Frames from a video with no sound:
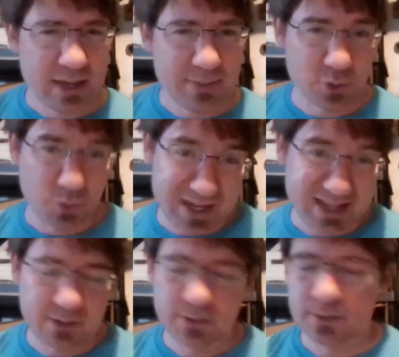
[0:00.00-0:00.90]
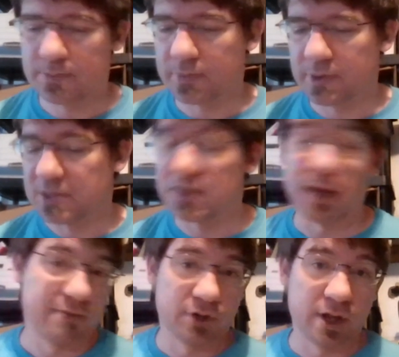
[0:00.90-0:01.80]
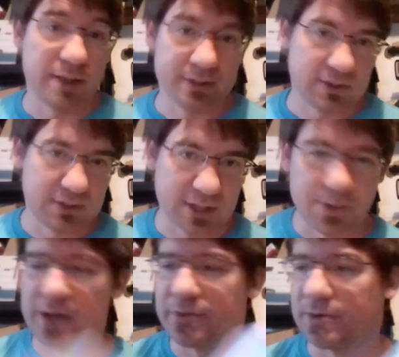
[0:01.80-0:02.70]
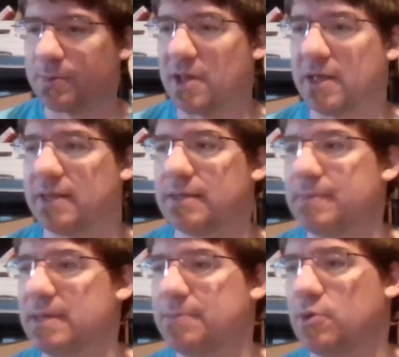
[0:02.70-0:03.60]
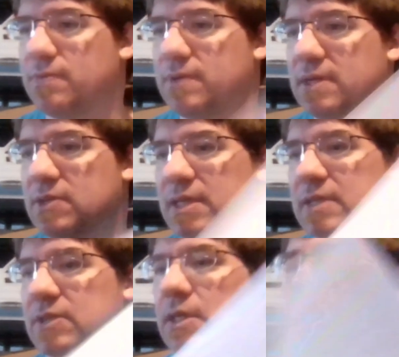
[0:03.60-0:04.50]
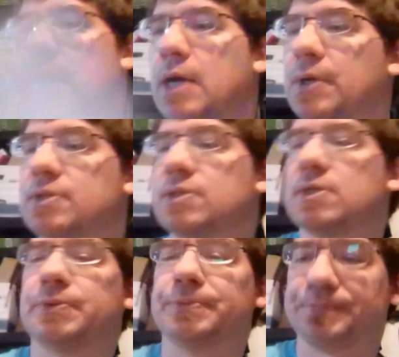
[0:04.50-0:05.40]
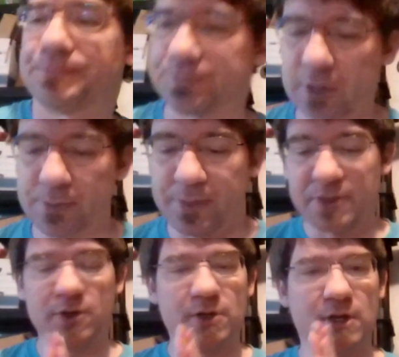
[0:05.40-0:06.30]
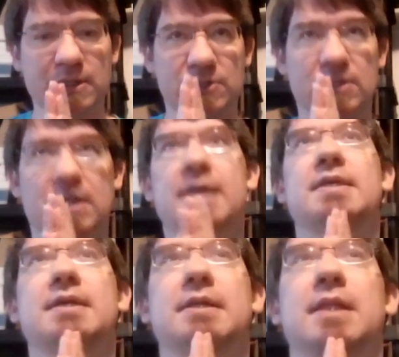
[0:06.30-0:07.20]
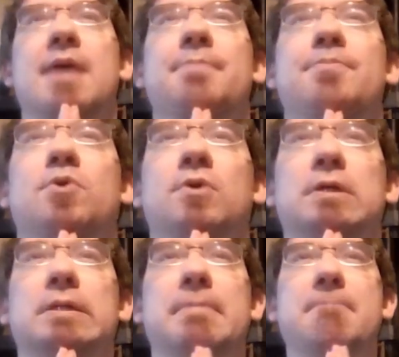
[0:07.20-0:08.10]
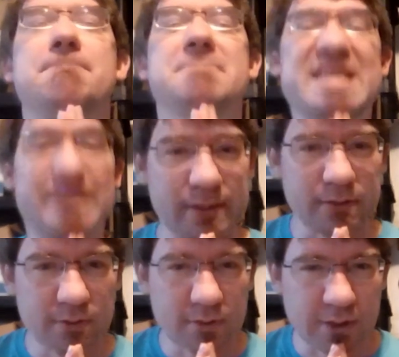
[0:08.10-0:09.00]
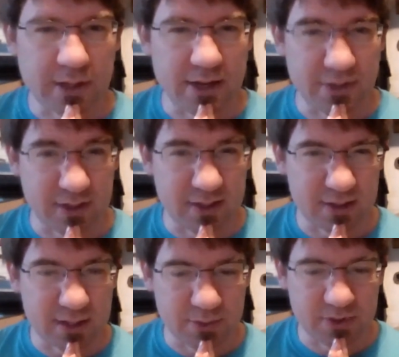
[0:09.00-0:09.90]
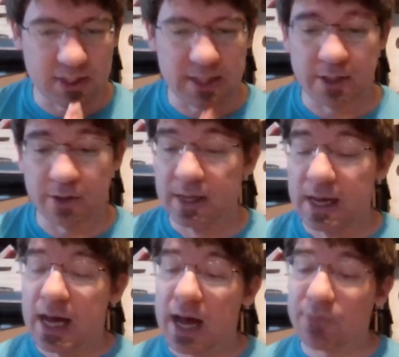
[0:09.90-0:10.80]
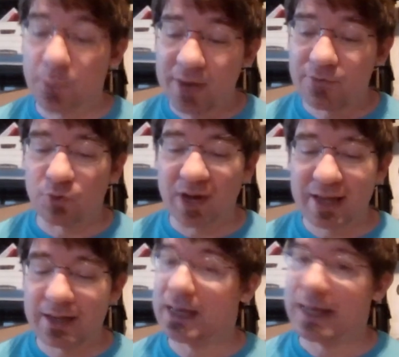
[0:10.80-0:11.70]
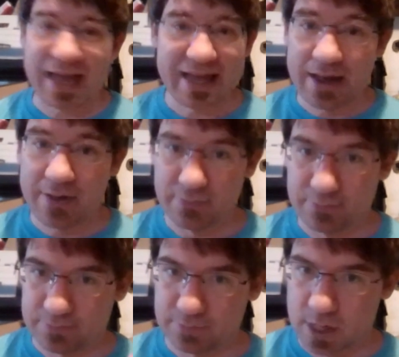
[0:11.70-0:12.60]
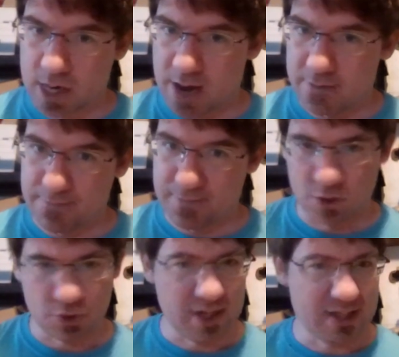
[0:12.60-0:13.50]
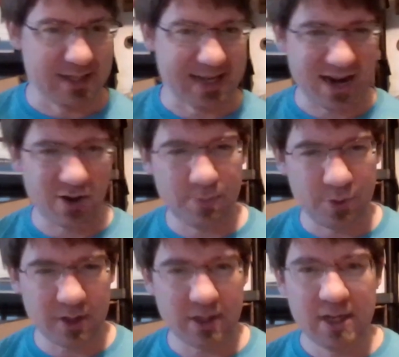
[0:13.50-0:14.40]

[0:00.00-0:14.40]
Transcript: between this, after all, it's the same author, Paul Elliott, made both of these things, right? So, but there's, I think, a lot more meat, I think I would say here. From what I've read, I have not finished reading the entire book,